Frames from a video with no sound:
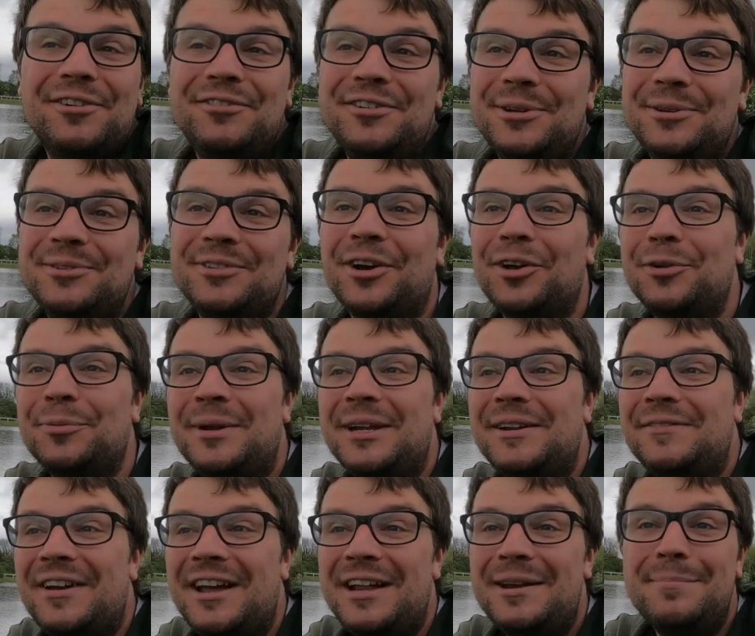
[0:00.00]
if you told
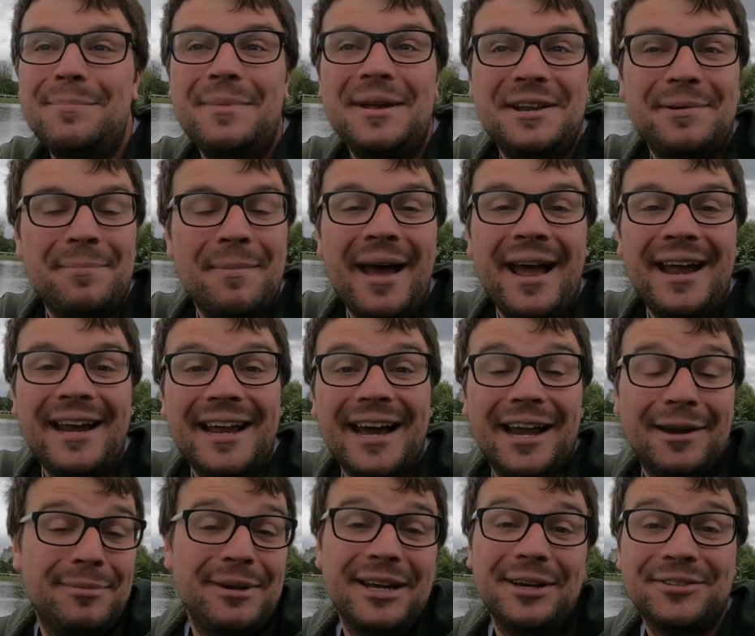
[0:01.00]
me that in mid-May
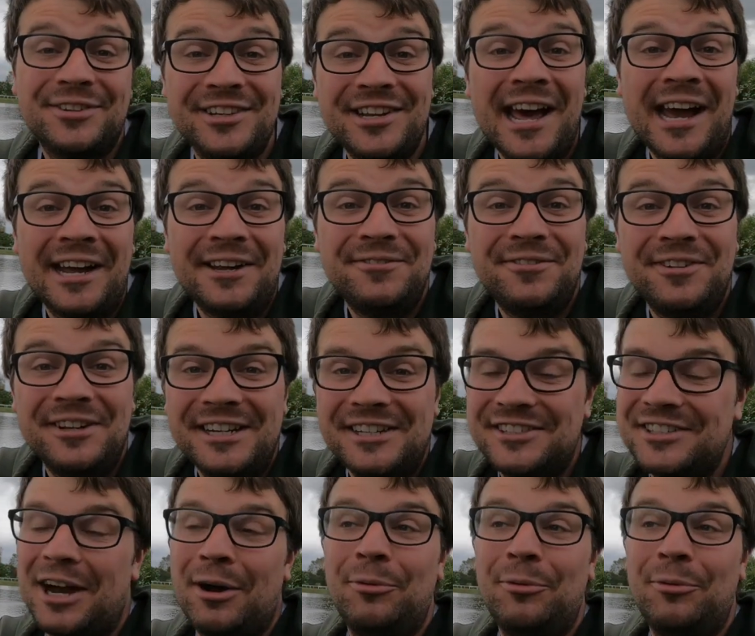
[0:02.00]
I'd be able to night fish,